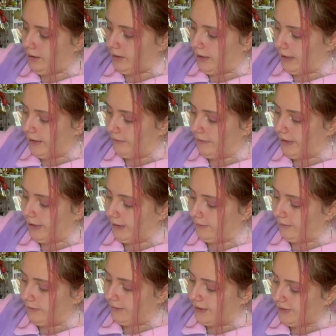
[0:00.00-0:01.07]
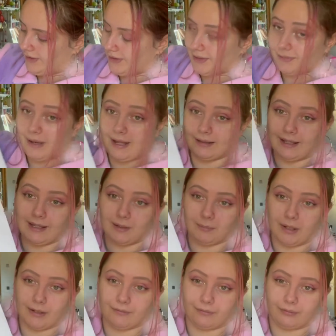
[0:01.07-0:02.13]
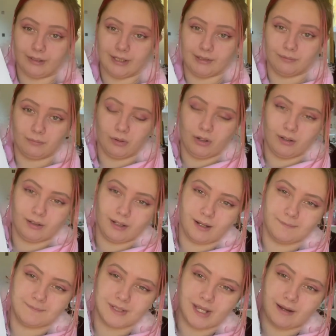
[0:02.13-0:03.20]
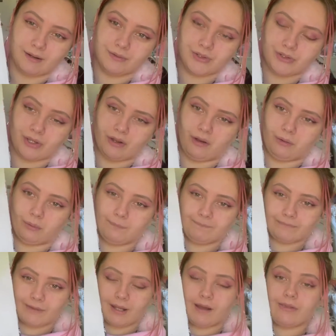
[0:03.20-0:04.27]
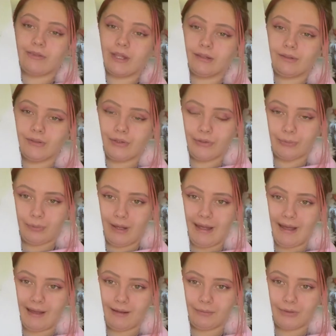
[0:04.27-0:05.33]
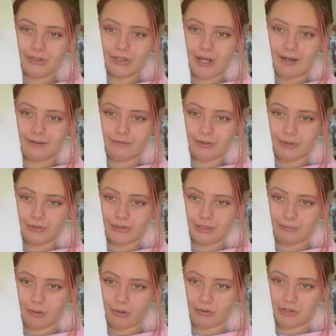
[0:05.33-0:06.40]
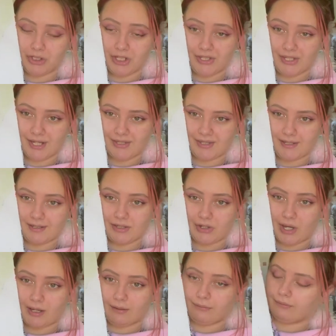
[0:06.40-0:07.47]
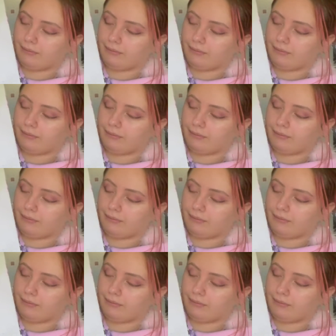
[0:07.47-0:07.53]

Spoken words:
And then this is where, like, my freedom work comes out. So I think this is where we started focusing more on Gcse stuff,